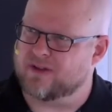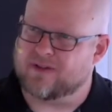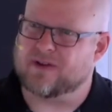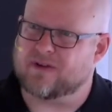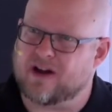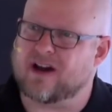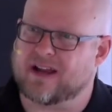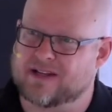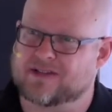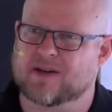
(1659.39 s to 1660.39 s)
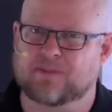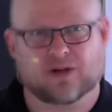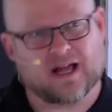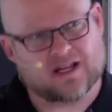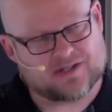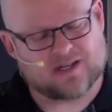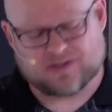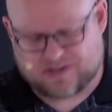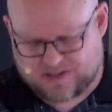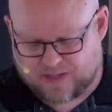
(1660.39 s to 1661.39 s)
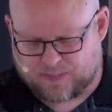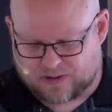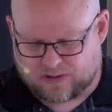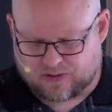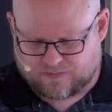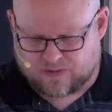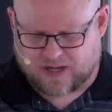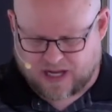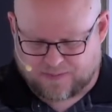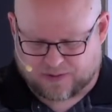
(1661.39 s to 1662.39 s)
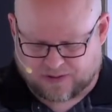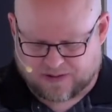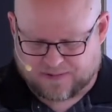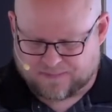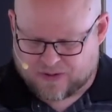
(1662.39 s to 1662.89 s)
They're not as simple as his typical vocabulary.